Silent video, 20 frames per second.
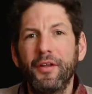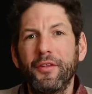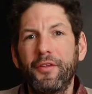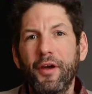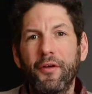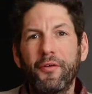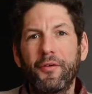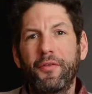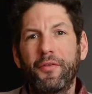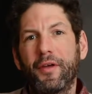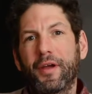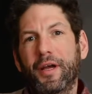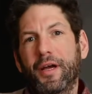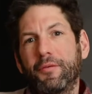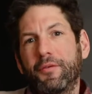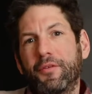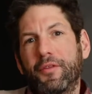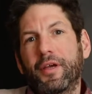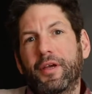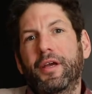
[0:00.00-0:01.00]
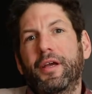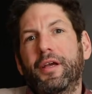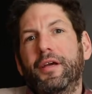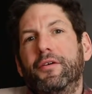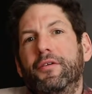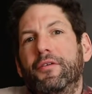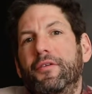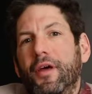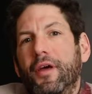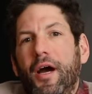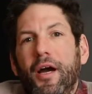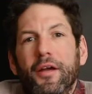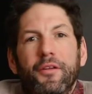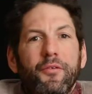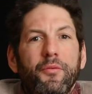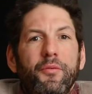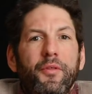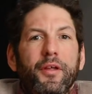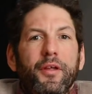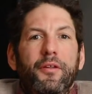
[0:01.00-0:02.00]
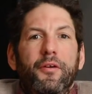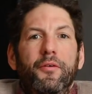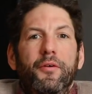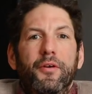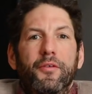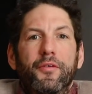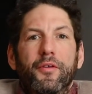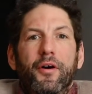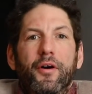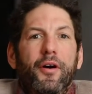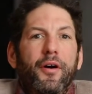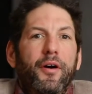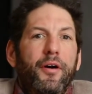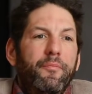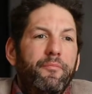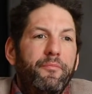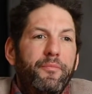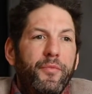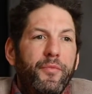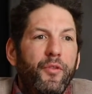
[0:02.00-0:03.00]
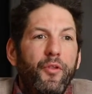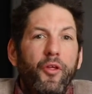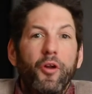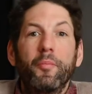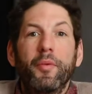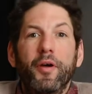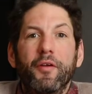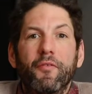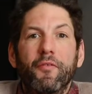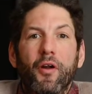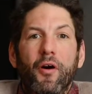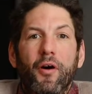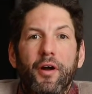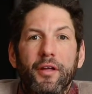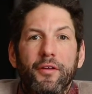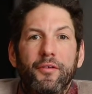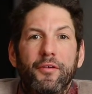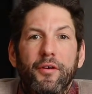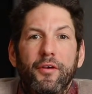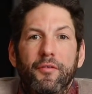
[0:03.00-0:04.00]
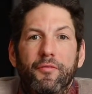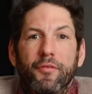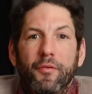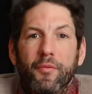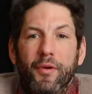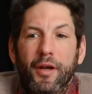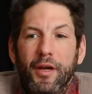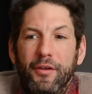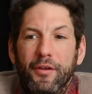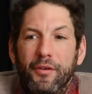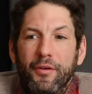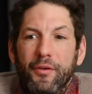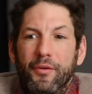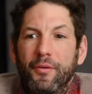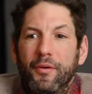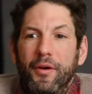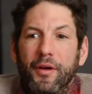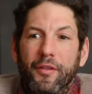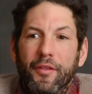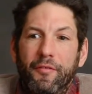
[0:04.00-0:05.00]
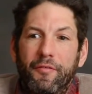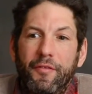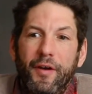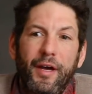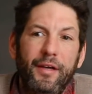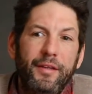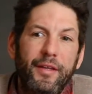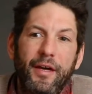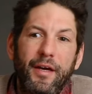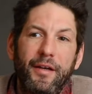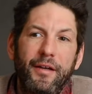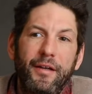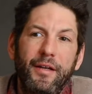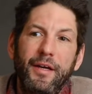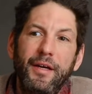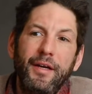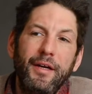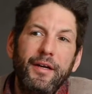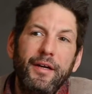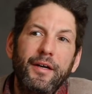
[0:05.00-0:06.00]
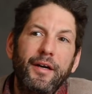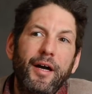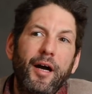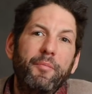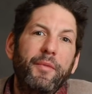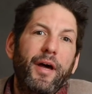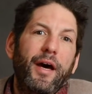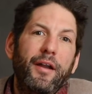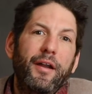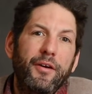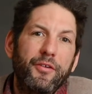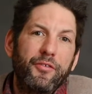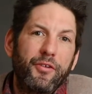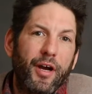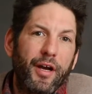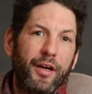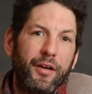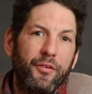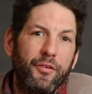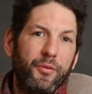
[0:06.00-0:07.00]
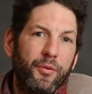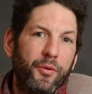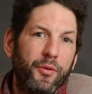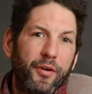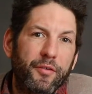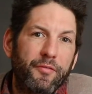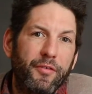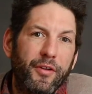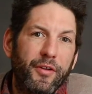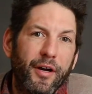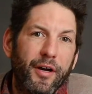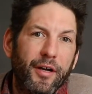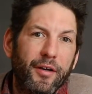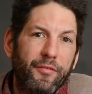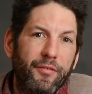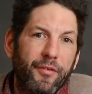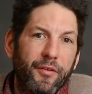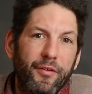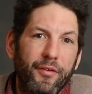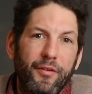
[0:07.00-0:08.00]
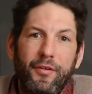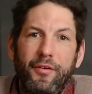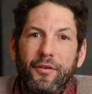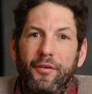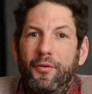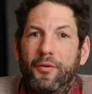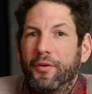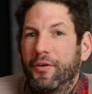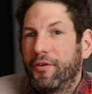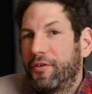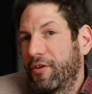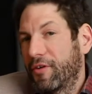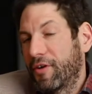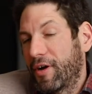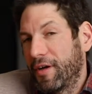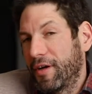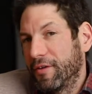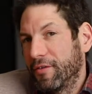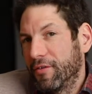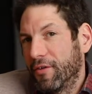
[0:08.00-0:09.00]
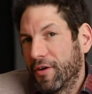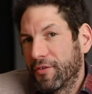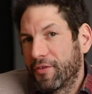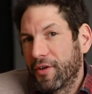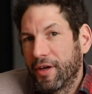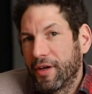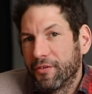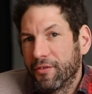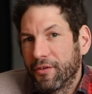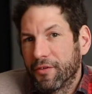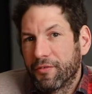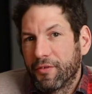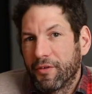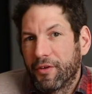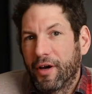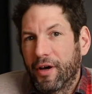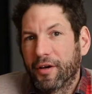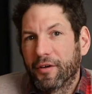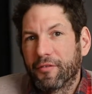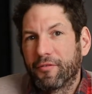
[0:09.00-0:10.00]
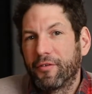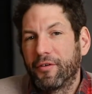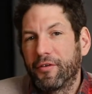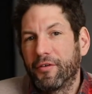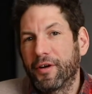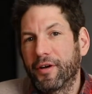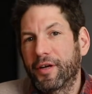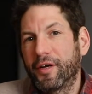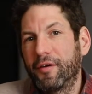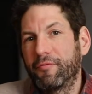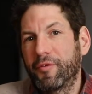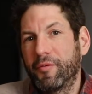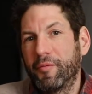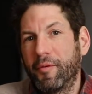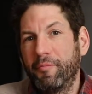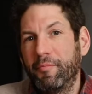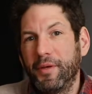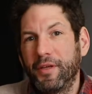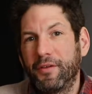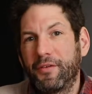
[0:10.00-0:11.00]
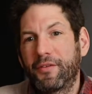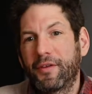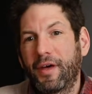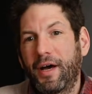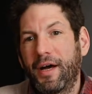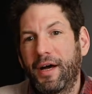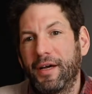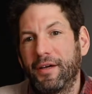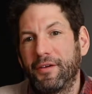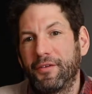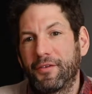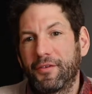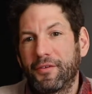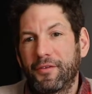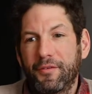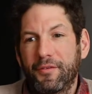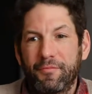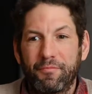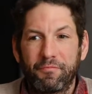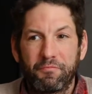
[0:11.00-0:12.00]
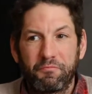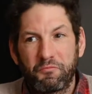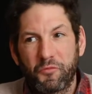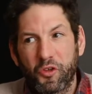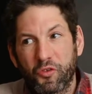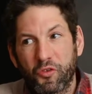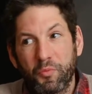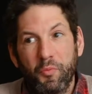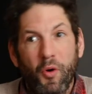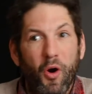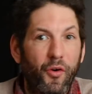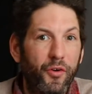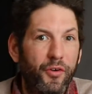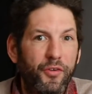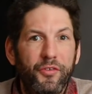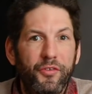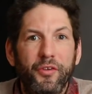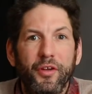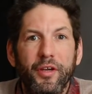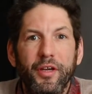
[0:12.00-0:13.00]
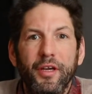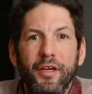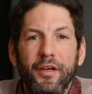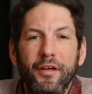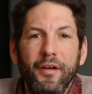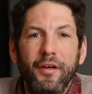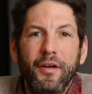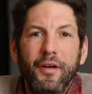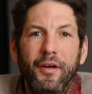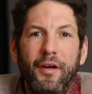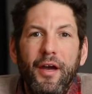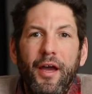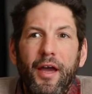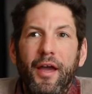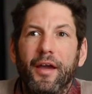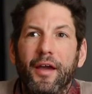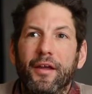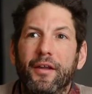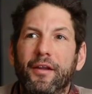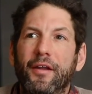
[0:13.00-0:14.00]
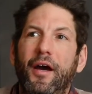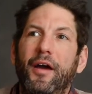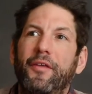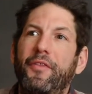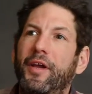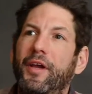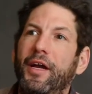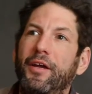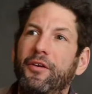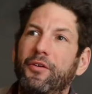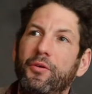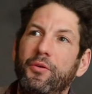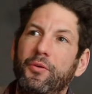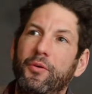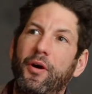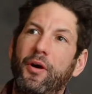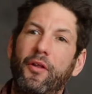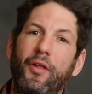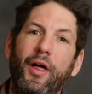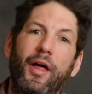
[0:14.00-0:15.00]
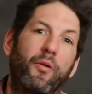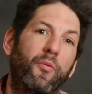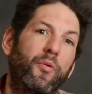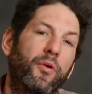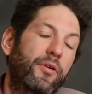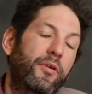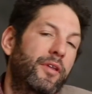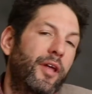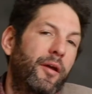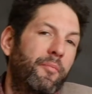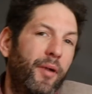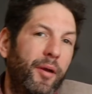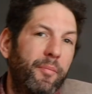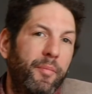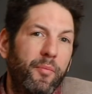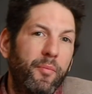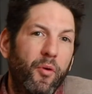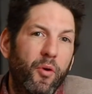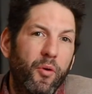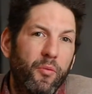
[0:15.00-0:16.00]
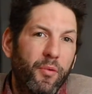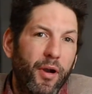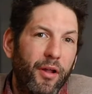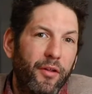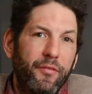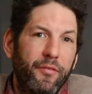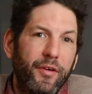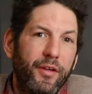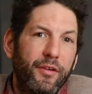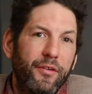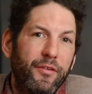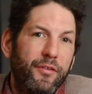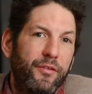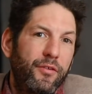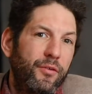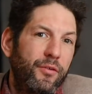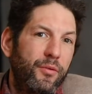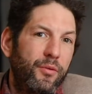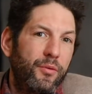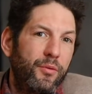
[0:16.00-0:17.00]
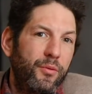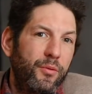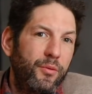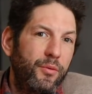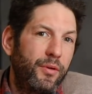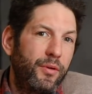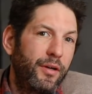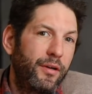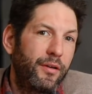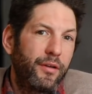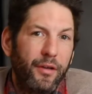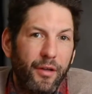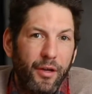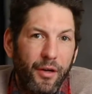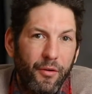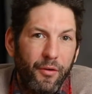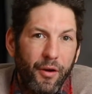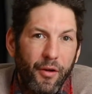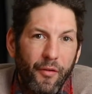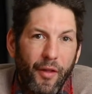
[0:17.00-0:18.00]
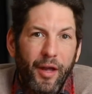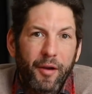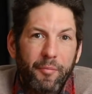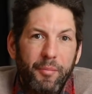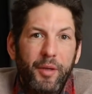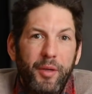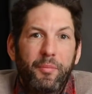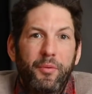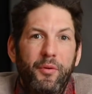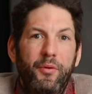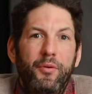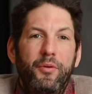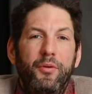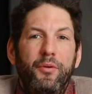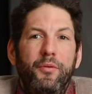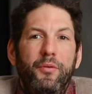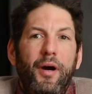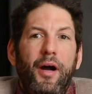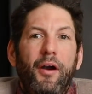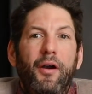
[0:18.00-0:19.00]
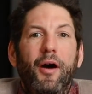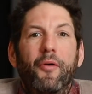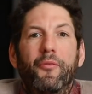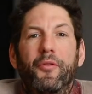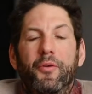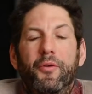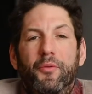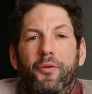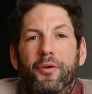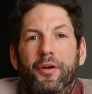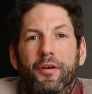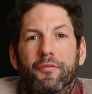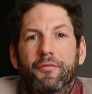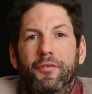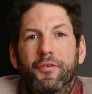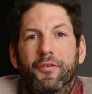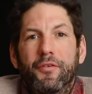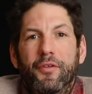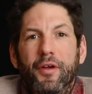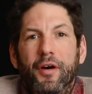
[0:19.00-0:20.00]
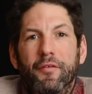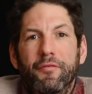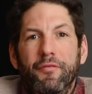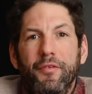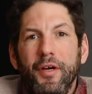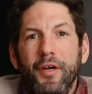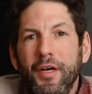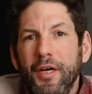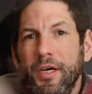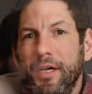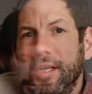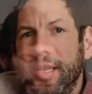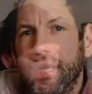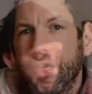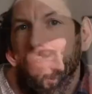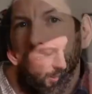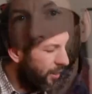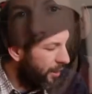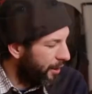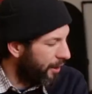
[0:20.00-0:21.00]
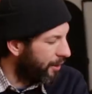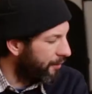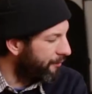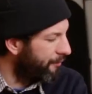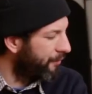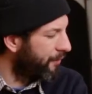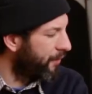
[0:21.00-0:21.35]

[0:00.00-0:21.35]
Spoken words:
The other thing I was thinking is, I do think there is a little bit of an audience here for what I do, and the fact that I'm not a giant New York photographer or a giant Los Angeles photographer. I come from a mid-size, a smaller city, and I think I do a lot of work that might be more relevant to, you know, a lot of people who are out there looking for stuff. And so I just